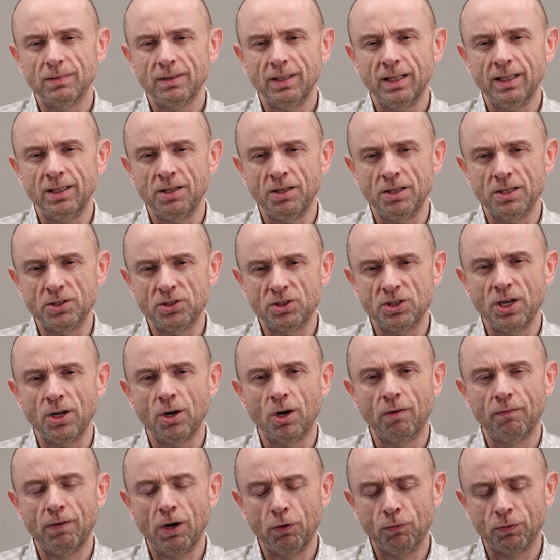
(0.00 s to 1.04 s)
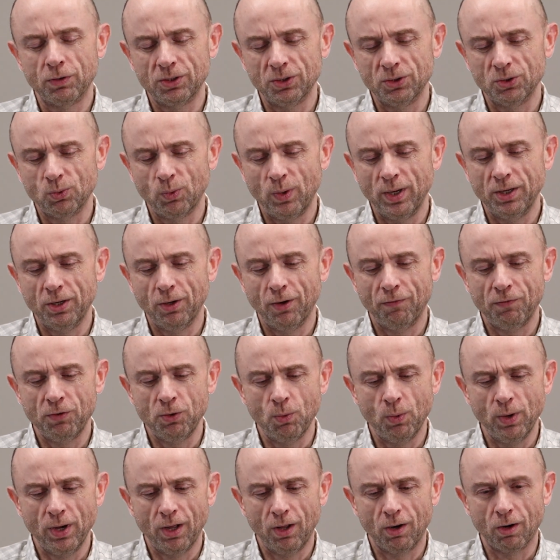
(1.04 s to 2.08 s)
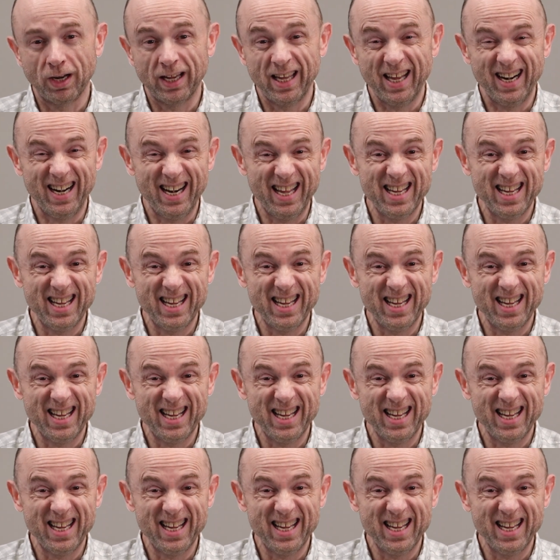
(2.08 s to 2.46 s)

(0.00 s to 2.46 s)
into the center of Overton's window, if you will, or get it